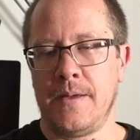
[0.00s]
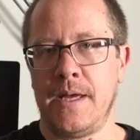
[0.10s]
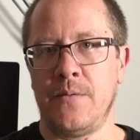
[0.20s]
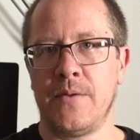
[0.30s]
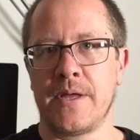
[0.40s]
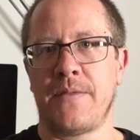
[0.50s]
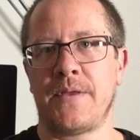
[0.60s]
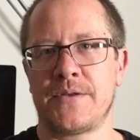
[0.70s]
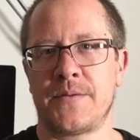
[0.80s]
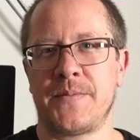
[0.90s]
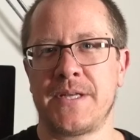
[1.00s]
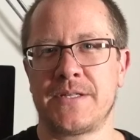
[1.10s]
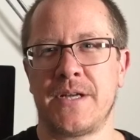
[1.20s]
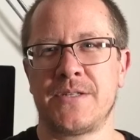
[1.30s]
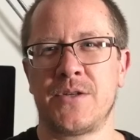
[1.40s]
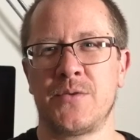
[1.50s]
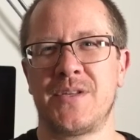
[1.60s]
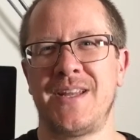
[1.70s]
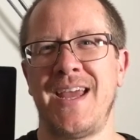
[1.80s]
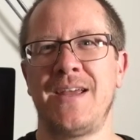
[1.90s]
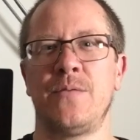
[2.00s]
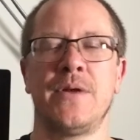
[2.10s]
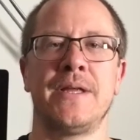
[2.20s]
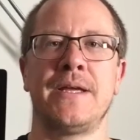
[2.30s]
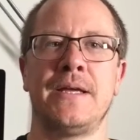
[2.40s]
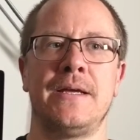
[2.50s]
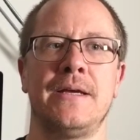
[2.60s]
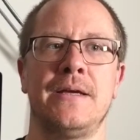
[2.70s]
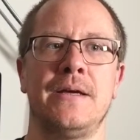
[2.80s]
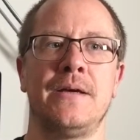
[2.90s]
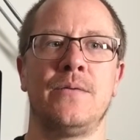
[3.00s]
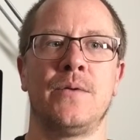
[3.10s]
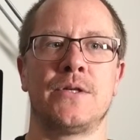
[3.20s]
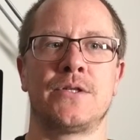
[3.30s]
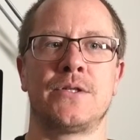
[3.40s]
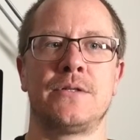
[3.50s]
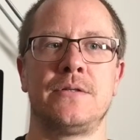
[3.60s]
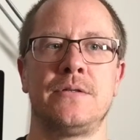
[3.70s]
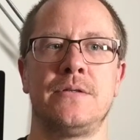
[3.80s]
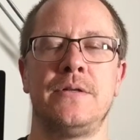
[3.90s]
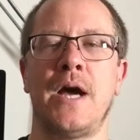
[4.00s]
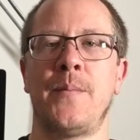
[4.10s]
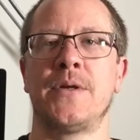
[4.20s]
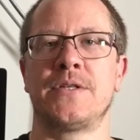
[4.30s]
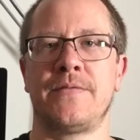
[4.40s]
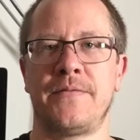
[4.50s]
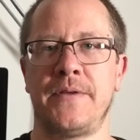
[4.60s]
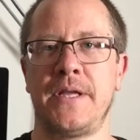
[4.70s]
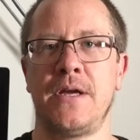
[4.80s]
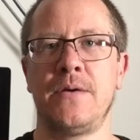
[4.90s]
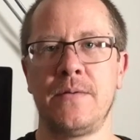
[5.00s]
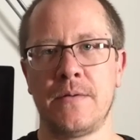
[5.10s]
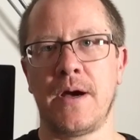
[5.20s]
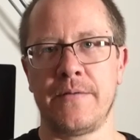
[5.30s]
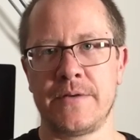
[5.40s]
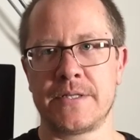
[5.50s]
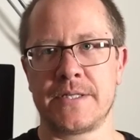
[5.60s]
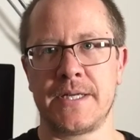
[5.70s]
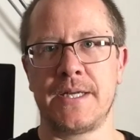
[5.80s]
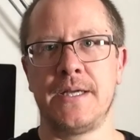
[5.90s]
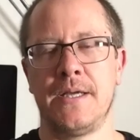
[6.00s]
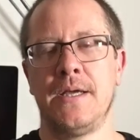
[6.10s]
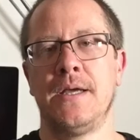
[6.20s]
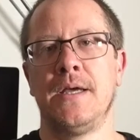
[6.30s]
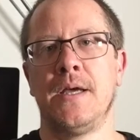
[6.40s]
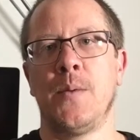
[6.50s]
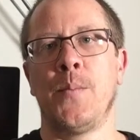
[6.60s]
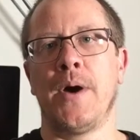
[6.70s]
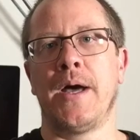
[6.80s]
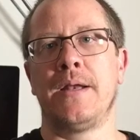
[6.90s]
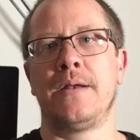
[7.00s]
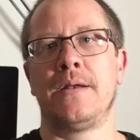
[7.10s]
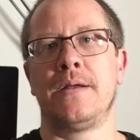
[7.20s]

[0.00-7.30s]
really get some things done. So today really was not much of a video, obviously, but